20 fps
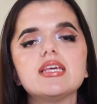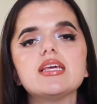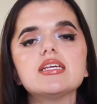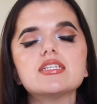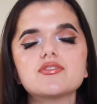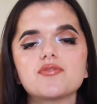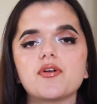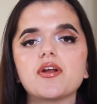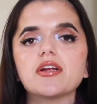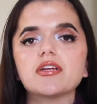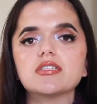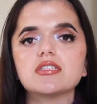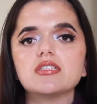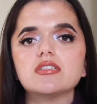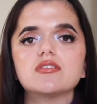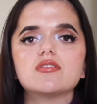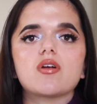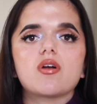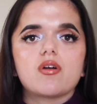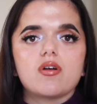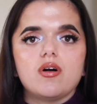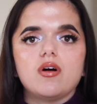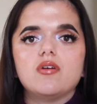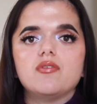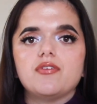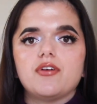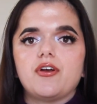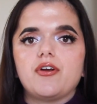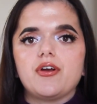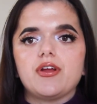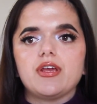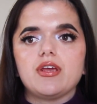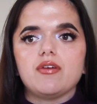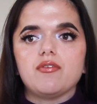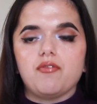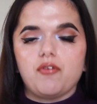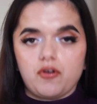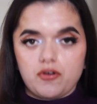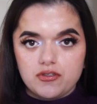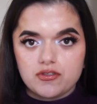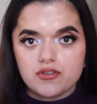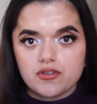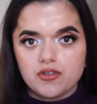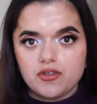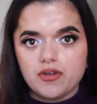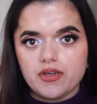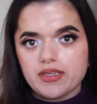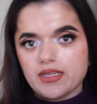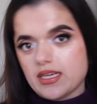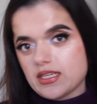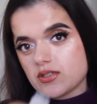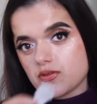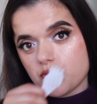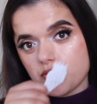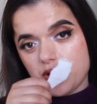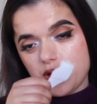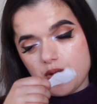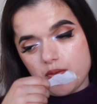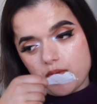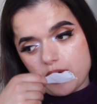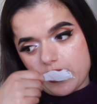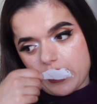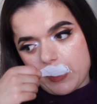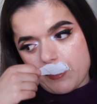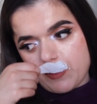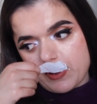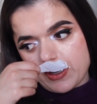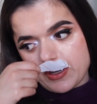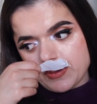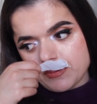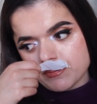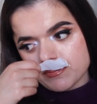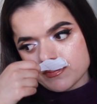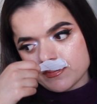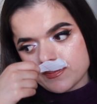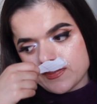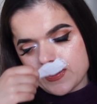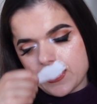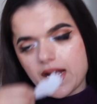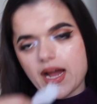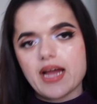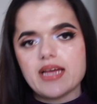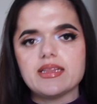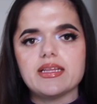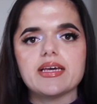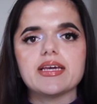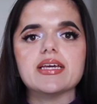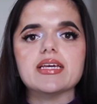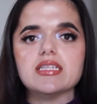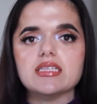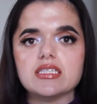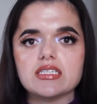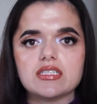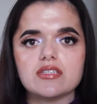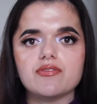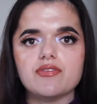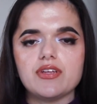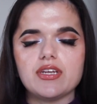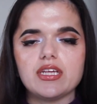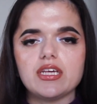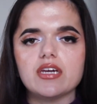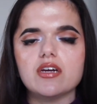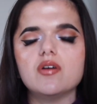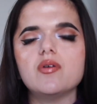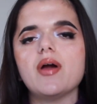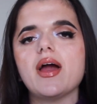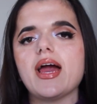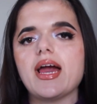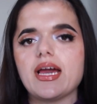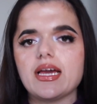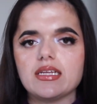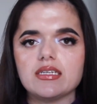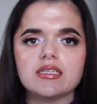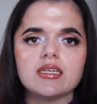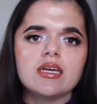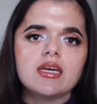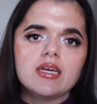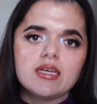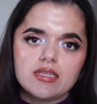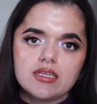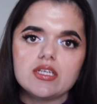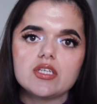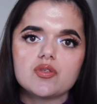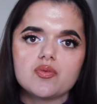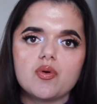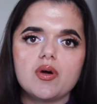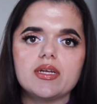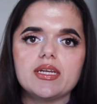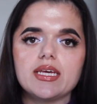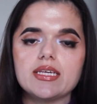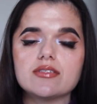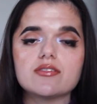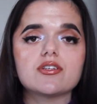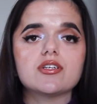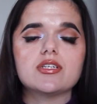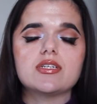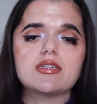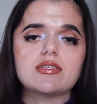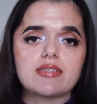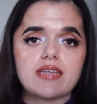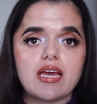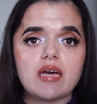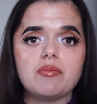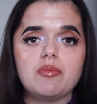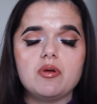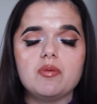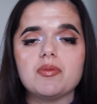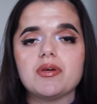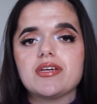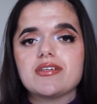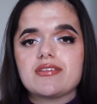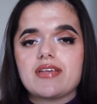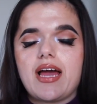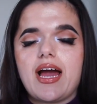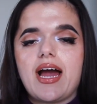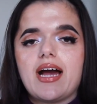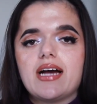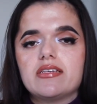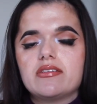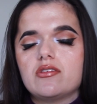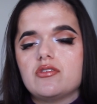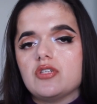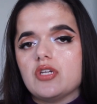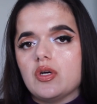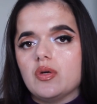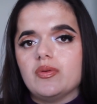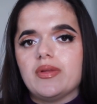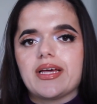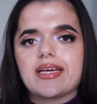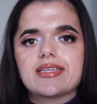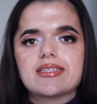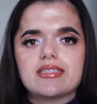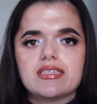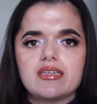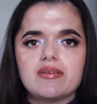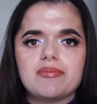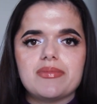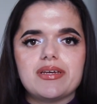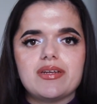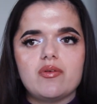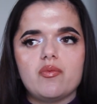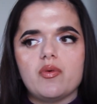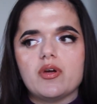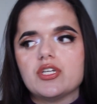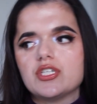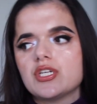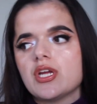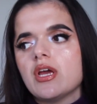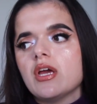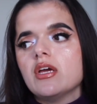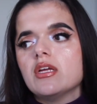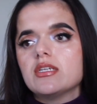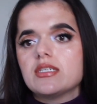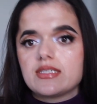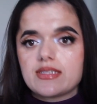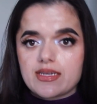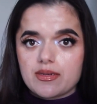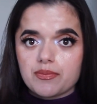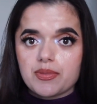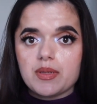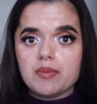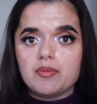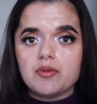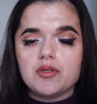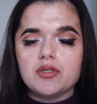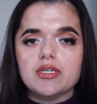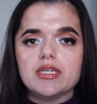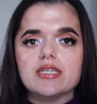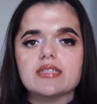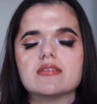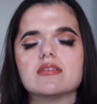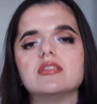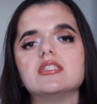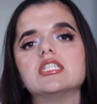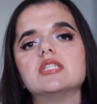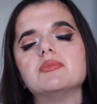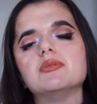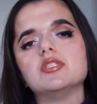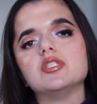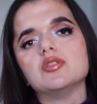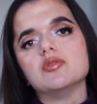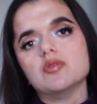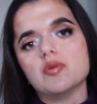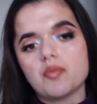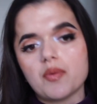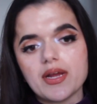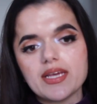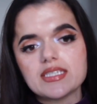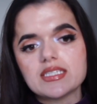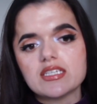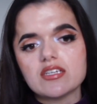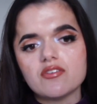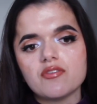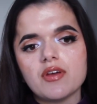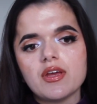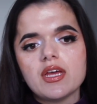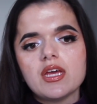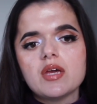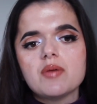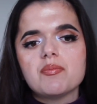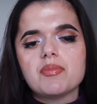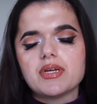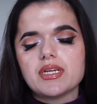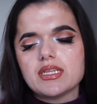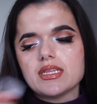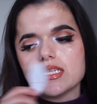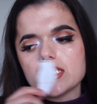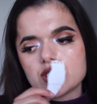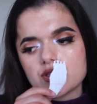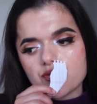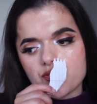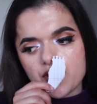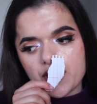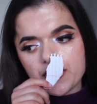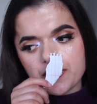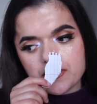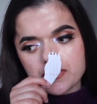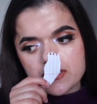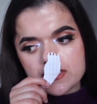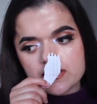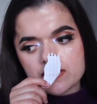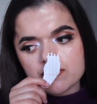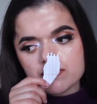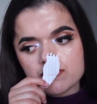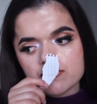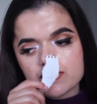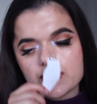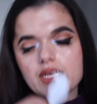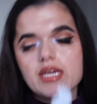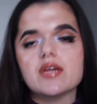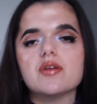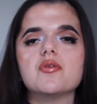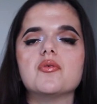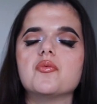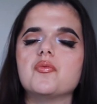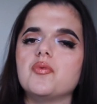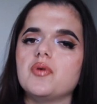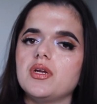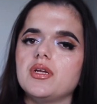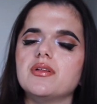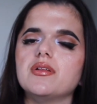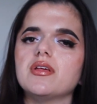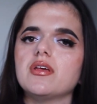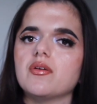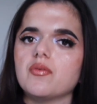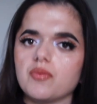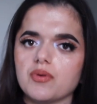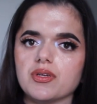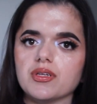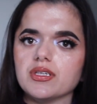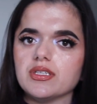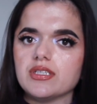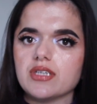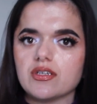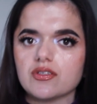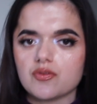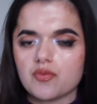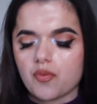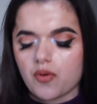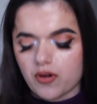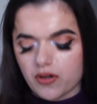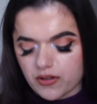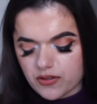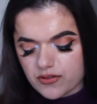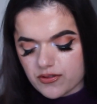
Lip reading: These fragrances are all very versatile, and that's really what I want to highlight in this video. And this one is a good example because it has a note like cinnamon, which to some people is a little bit too abrasive, but in this fragrance, it really, really does work.